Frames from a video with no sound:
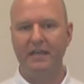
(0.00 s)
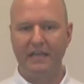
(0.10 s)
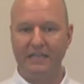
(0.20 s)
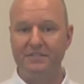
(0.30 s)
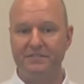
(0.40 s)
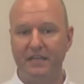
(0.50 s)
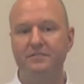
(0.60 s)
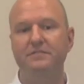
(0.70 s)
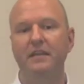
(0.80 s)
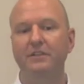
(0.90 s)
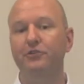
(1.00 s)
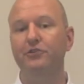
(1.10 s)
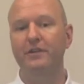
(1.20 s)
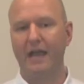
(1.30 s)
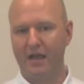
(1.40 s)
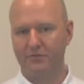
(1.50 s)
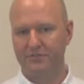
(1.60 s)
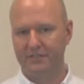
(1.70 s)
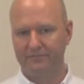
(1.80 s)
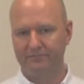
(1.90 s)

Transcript: insects, and dirt out.